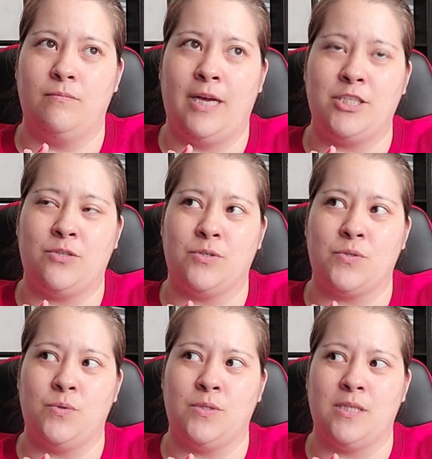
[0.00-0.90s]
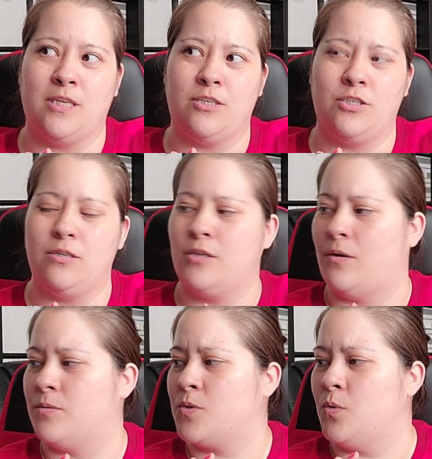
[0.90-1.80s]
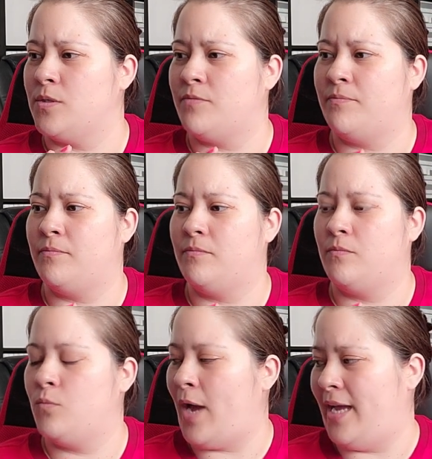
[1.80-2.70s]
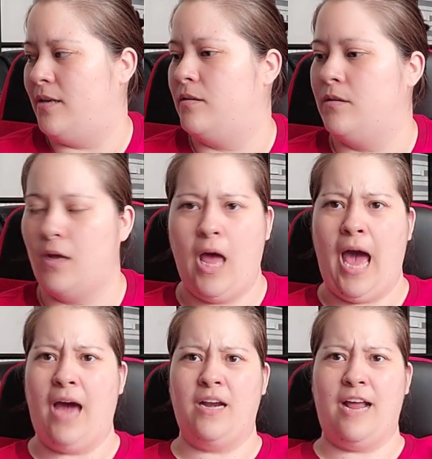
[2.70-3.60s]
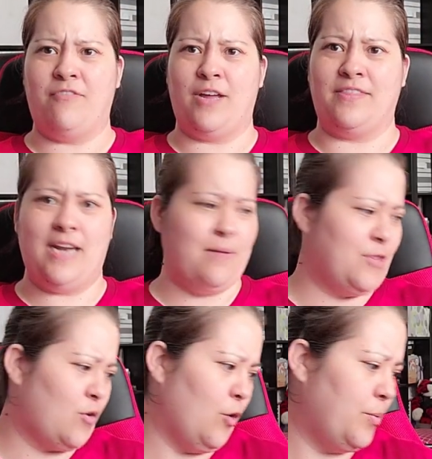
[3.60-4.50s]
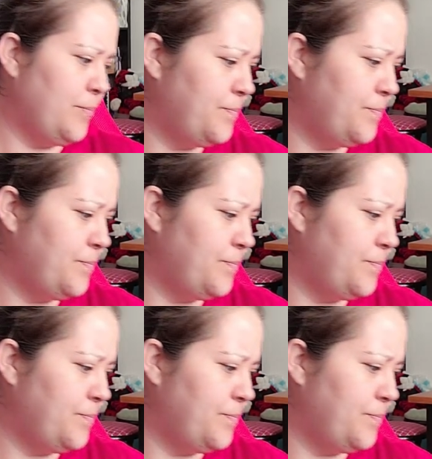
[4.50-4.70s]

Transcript: Magical Schools and Literature? No, Schools and. Wait. How did I forget the name of the group?